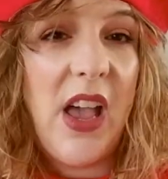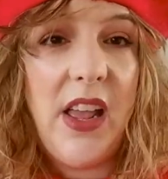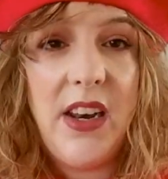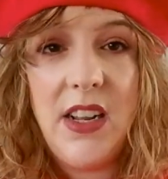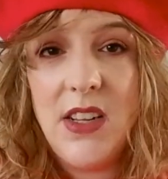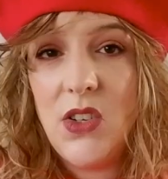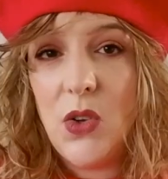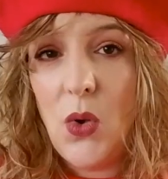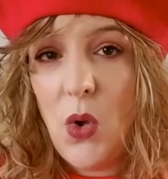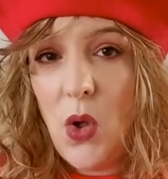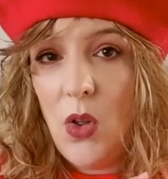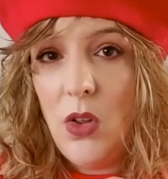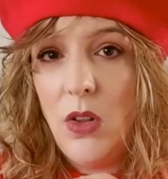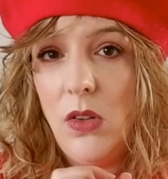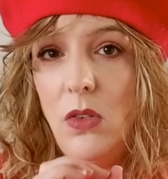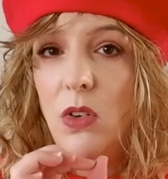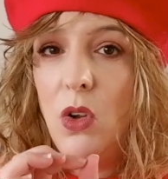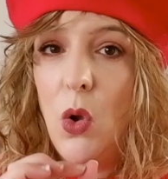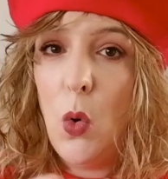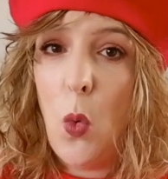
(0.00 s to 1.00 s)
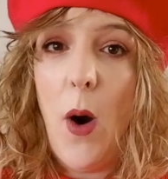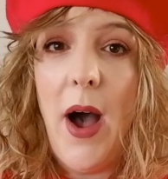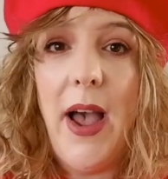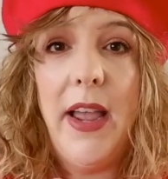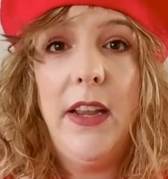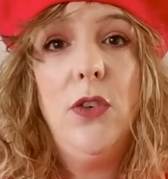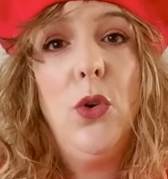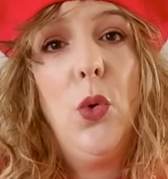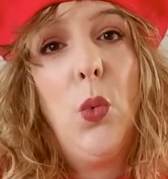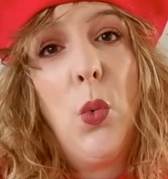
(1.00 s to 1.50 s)
And it's all
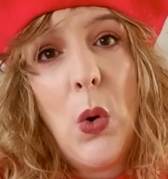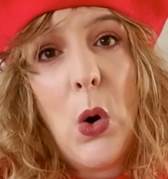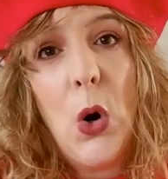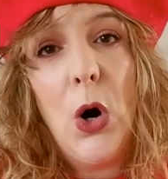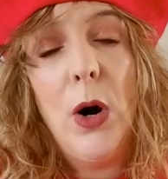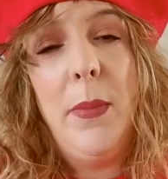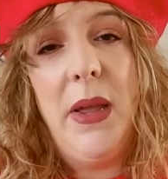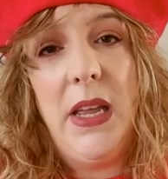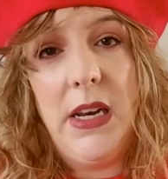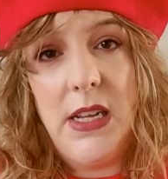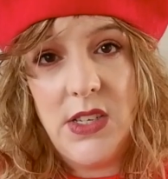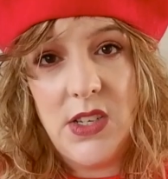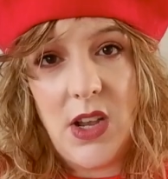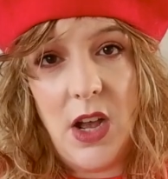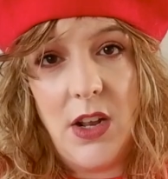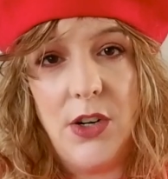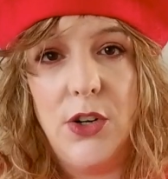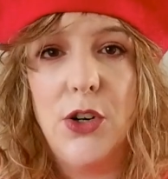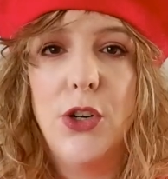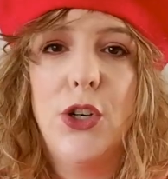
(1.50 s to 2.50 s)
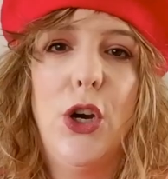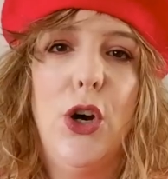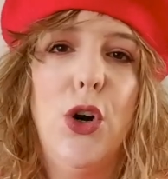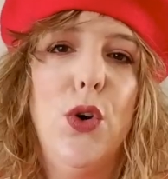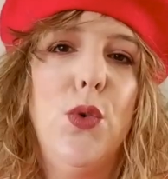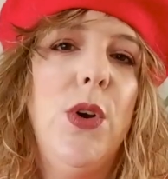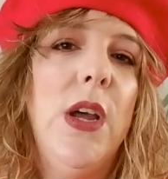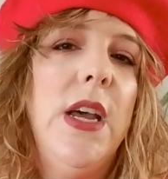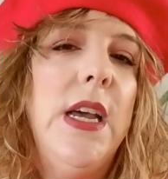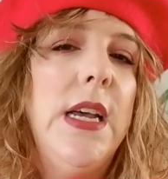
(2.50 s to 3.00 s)
quite warm in its
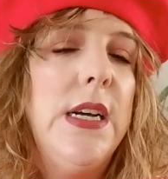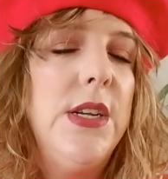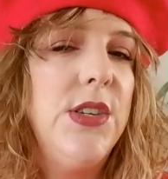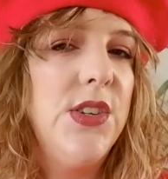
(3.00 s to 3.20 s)
undertone.